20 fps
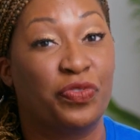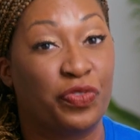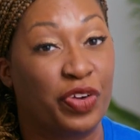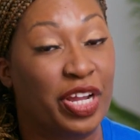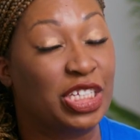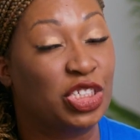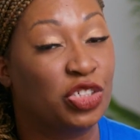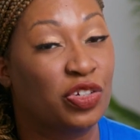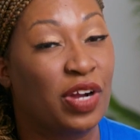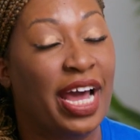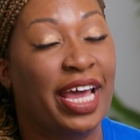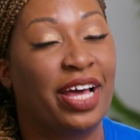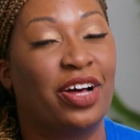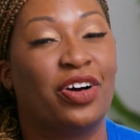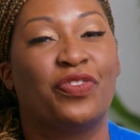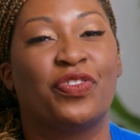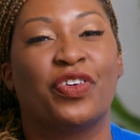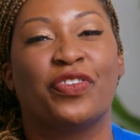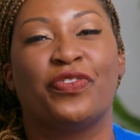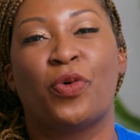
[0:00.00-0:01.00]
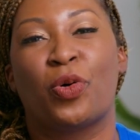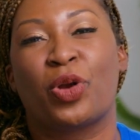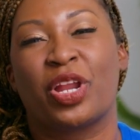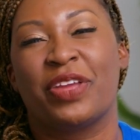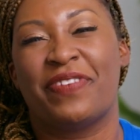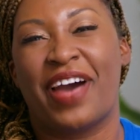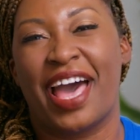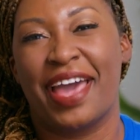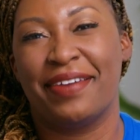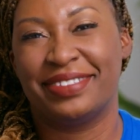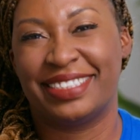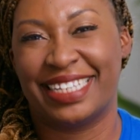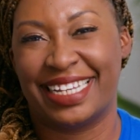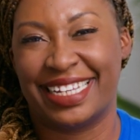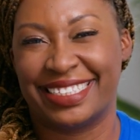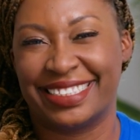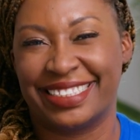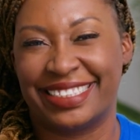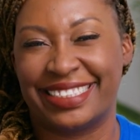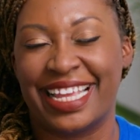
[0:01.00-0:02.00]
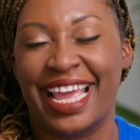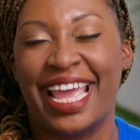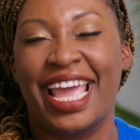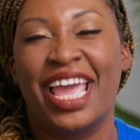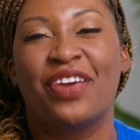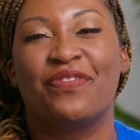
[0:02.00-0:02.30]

free trial for 45 days,